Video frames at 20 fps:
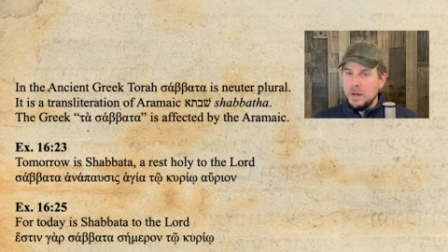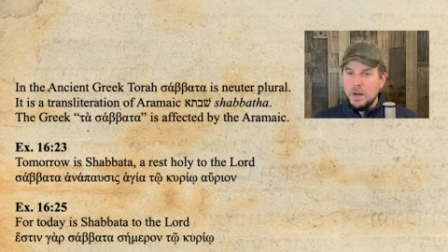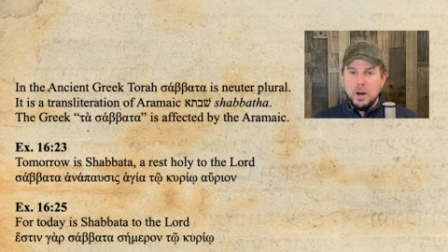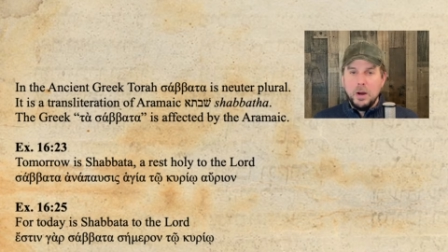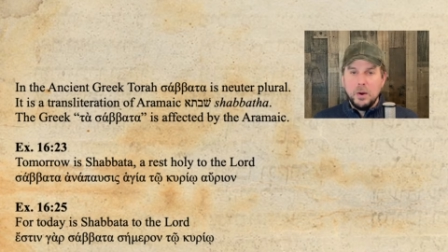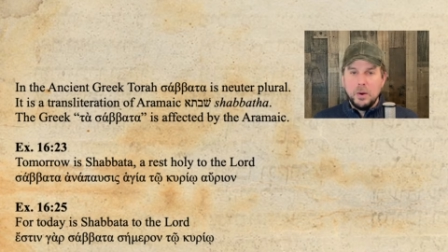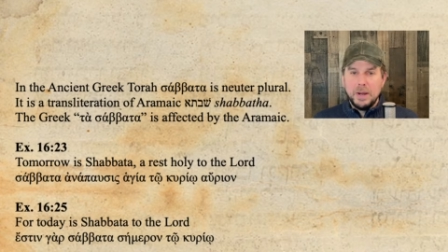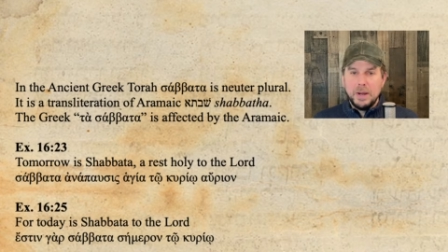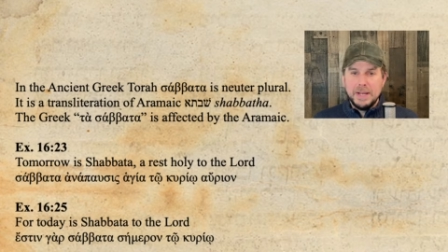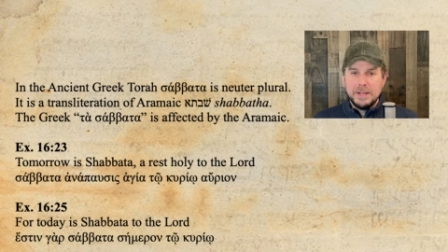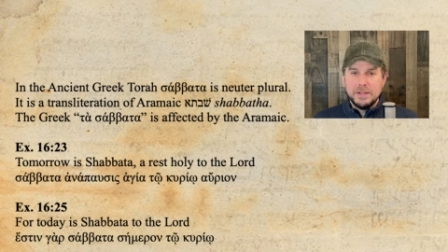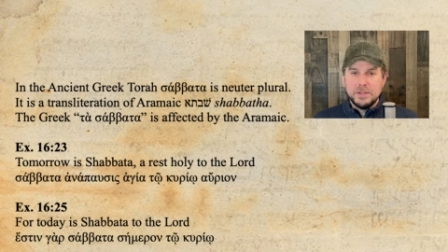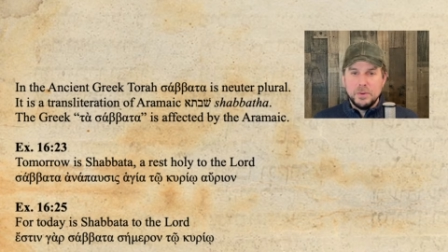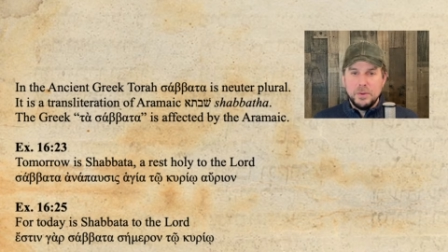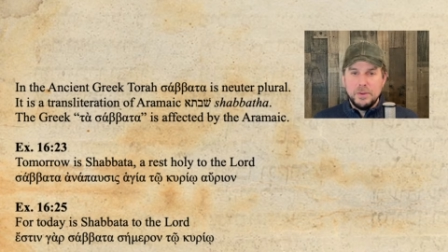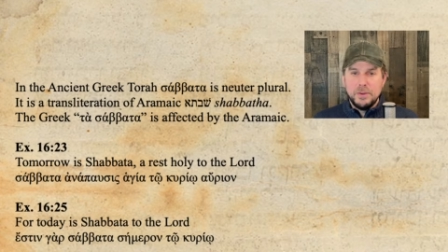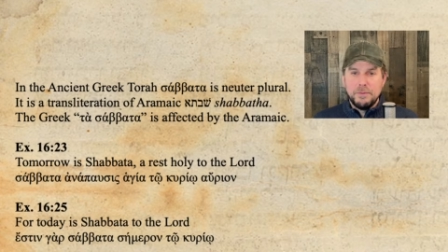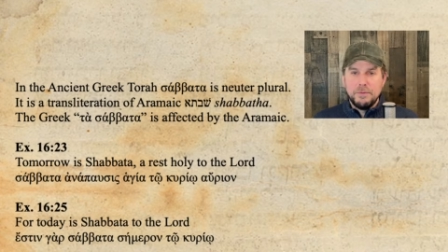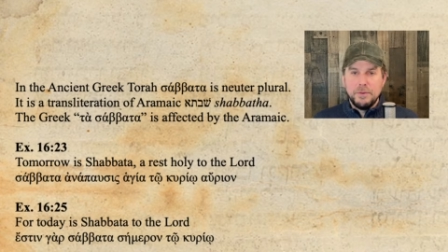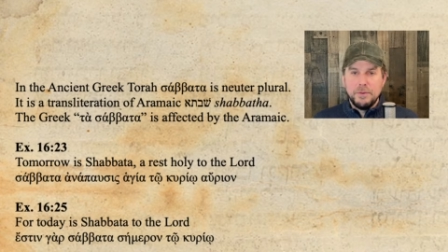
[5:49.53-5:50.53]
Okay, so
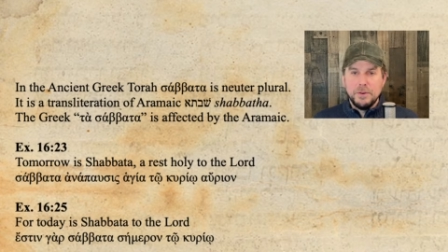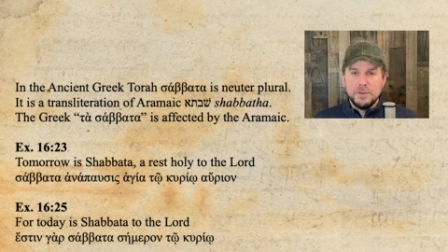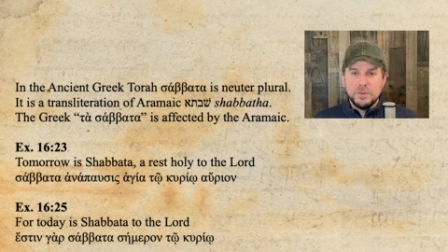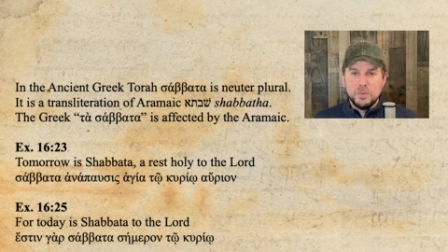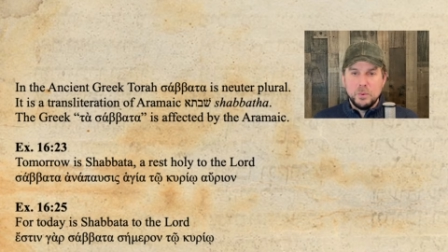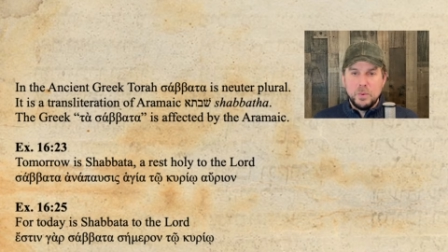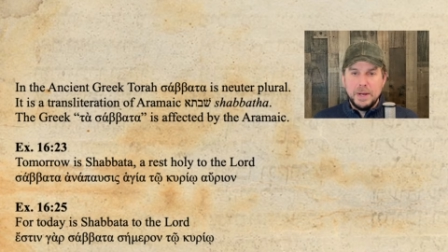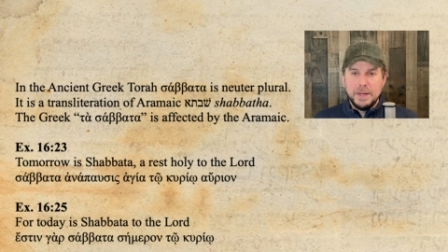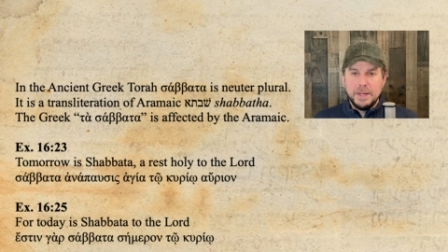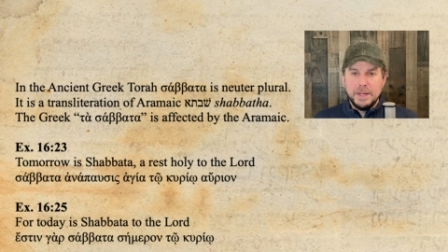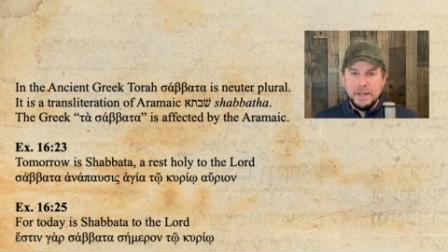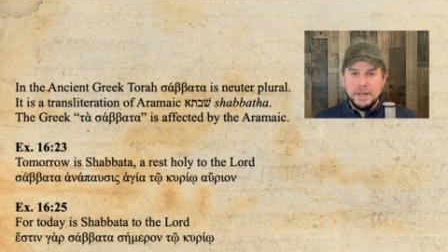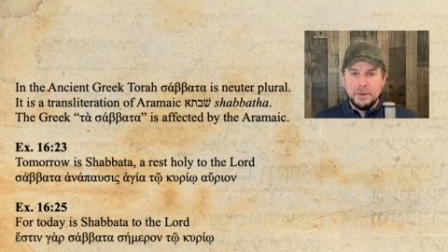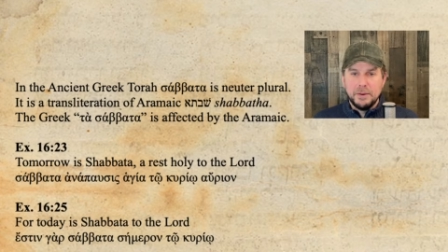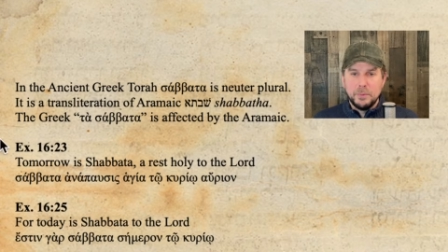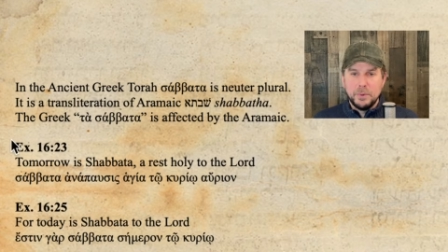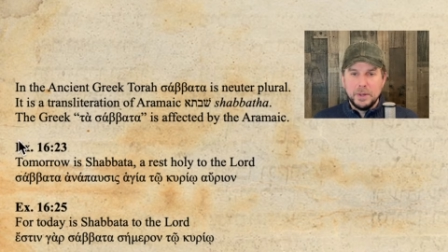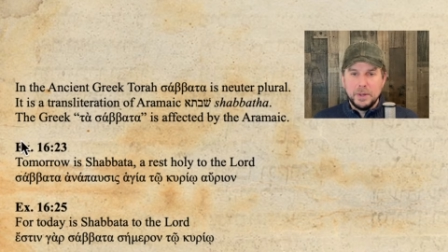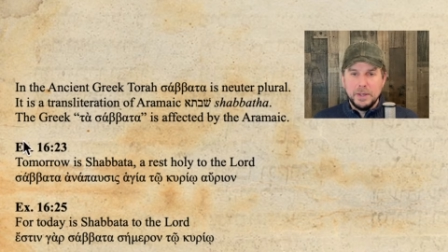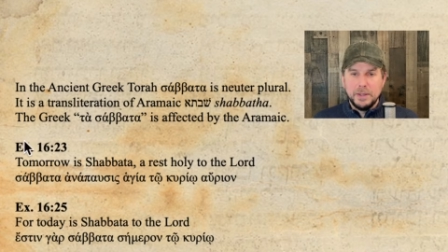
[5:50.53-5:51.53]
the first one here
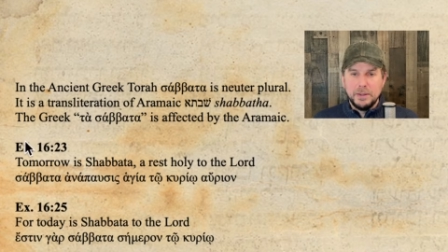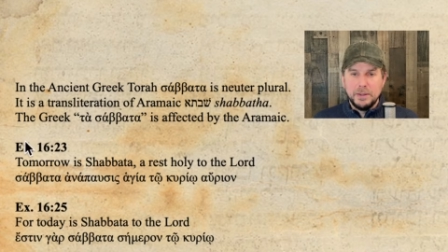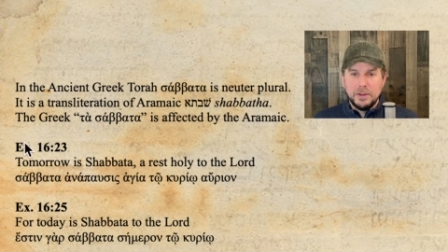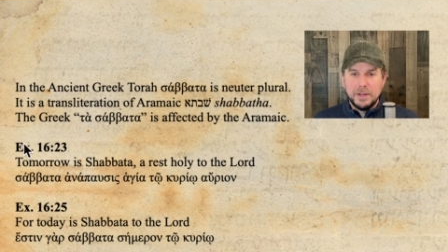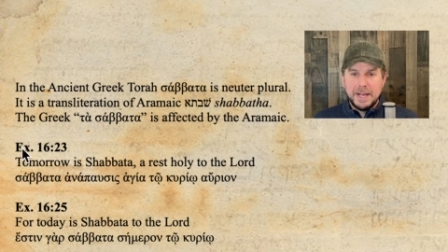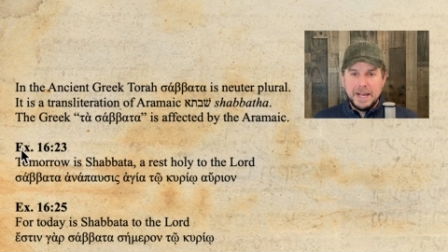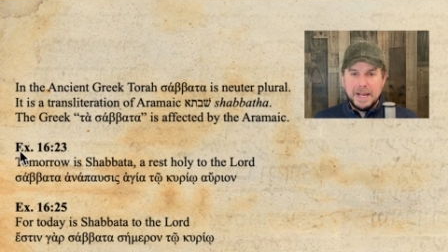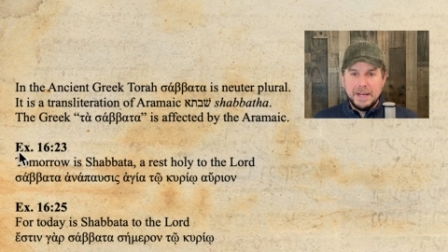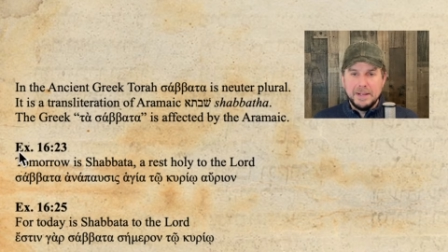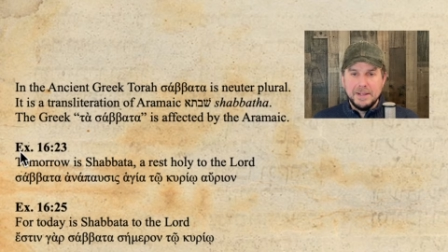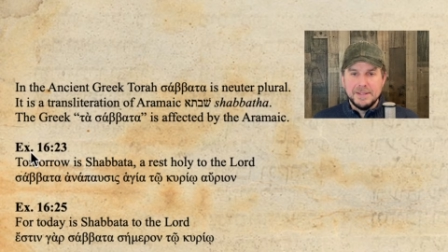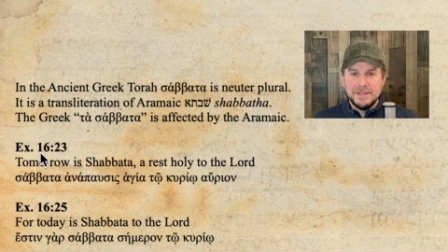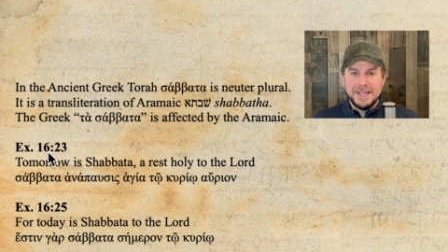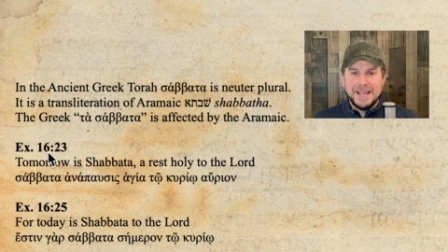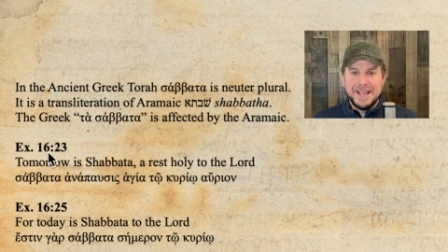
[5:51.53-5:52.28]
we're going to look at is